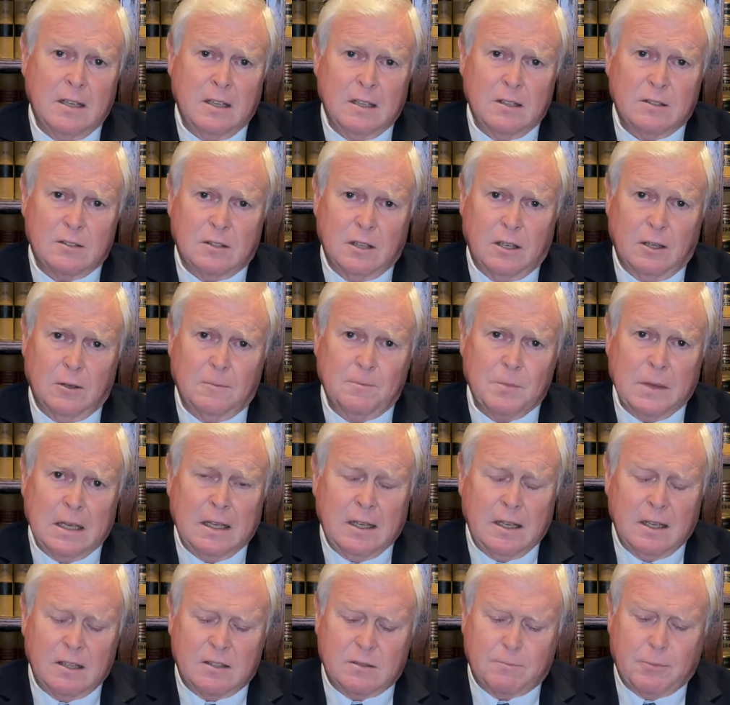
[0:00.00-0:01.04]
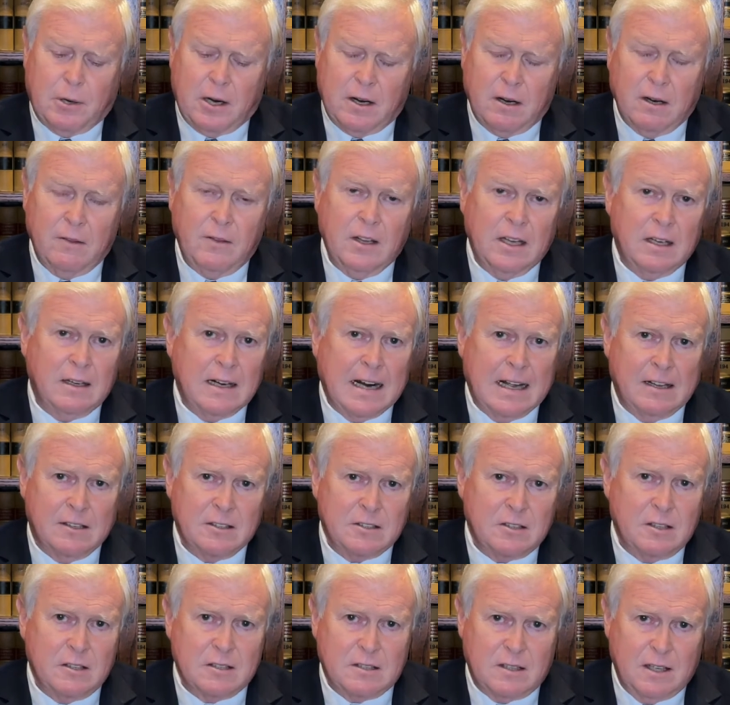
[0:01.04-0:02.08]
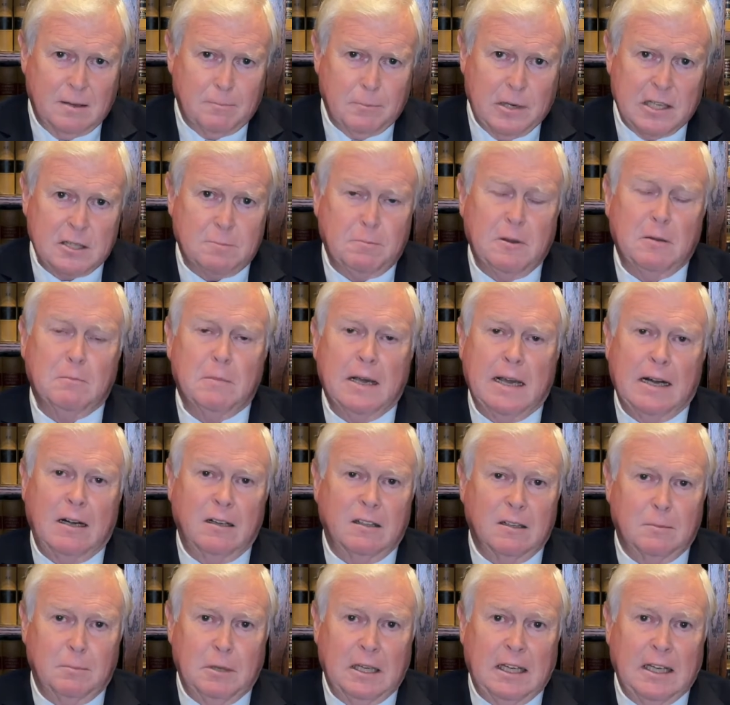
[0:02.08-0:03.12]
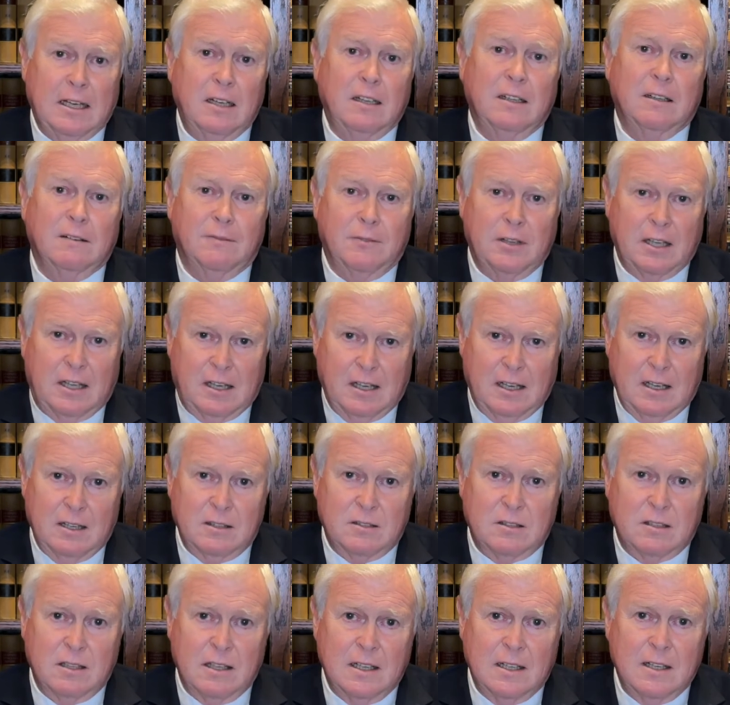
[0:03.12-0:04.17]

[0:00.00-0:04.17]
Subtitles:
So it's part of the analysis that must be made in the beginning of the case